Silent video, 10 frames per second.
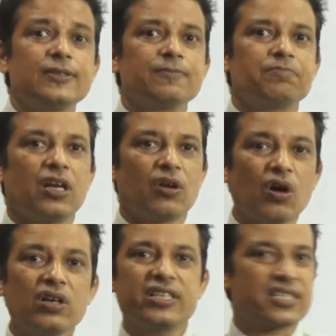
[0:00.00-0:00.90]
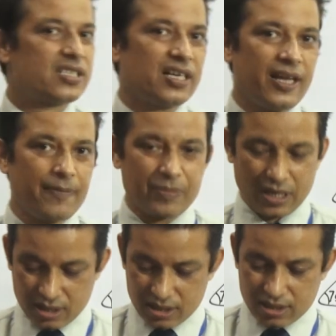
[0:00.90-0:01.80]
learned yesterday
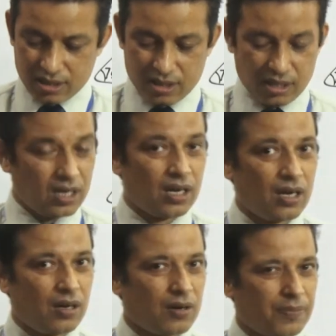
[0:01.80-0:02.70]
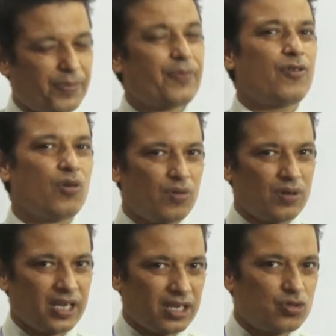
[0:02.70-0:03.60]
or before
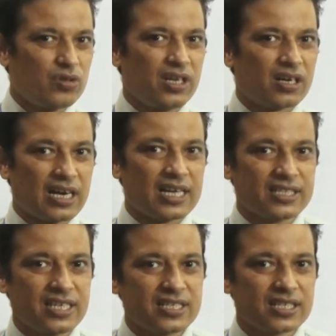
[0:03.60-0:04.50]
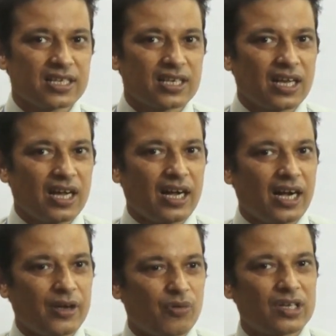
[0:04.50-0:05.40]
in junior classes,
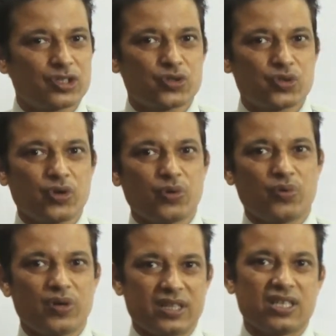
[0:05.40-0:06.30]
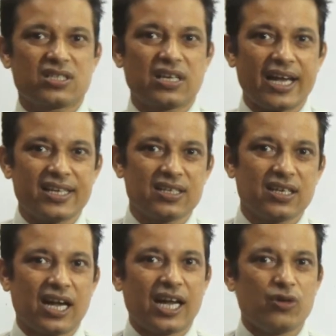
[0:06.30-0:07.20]
I want to show you in the slide.
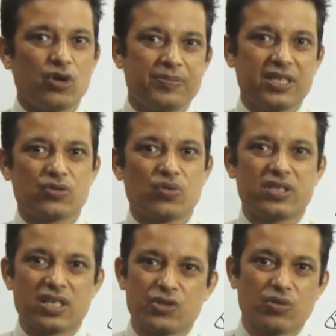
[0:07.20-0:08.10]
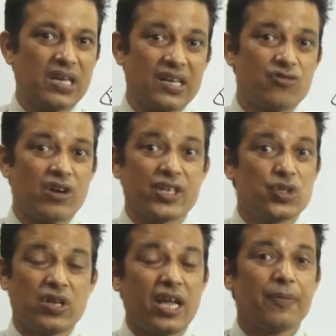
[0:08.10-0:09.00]
I hope these questions you can try
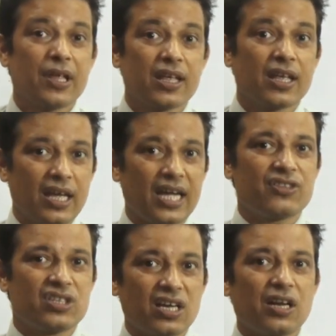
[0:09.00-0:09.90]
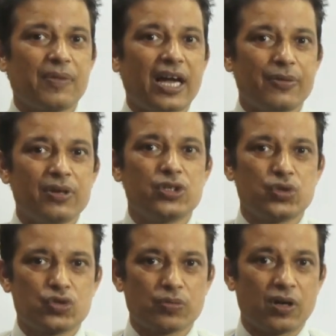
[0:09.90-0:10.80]
today, and theorem I will do
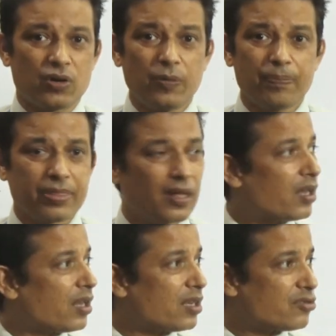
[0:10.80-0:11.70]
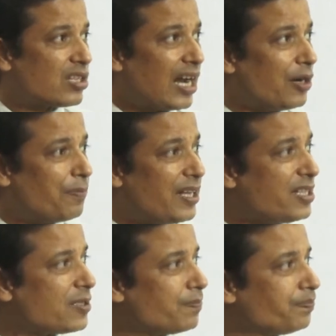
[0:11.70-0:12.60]
tomorrow. Slide please.